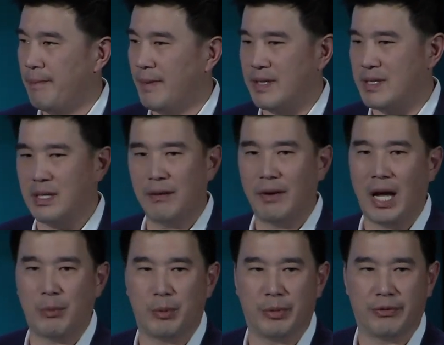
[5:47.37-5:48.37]
This has never
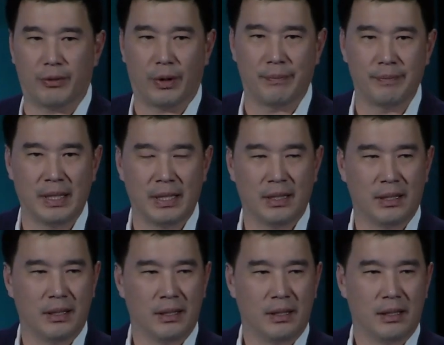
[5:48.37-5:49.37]
happened before.
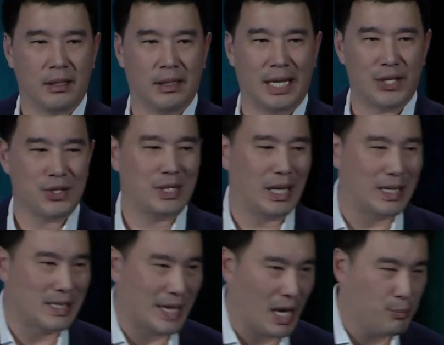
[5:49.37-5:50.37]
And that's just an
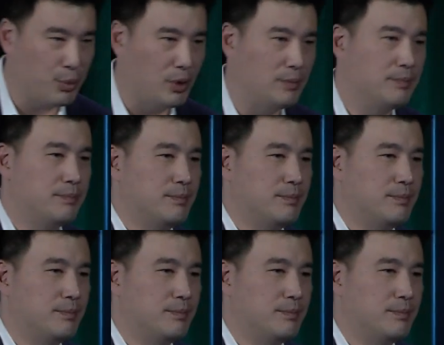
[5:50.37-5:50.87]
example